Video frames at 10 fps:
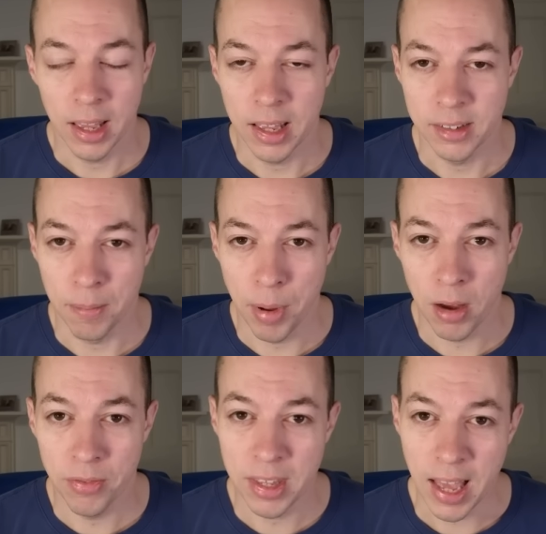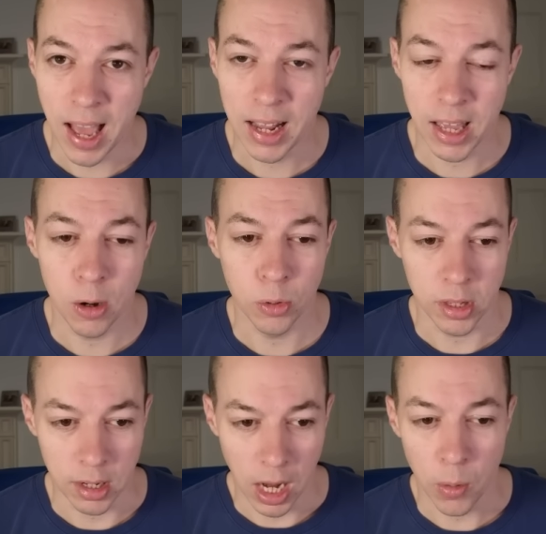It's above the LEL,
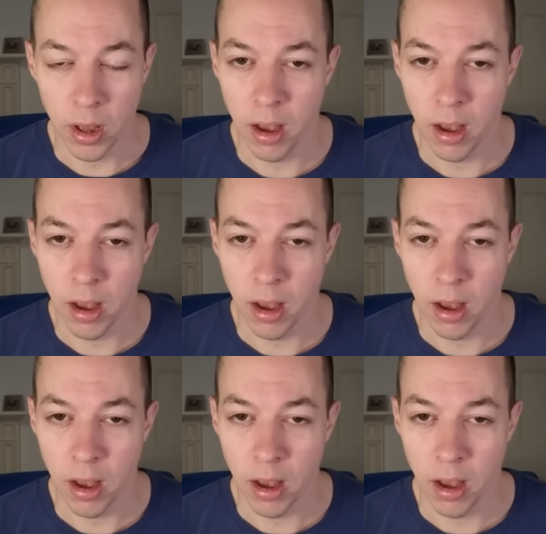the lower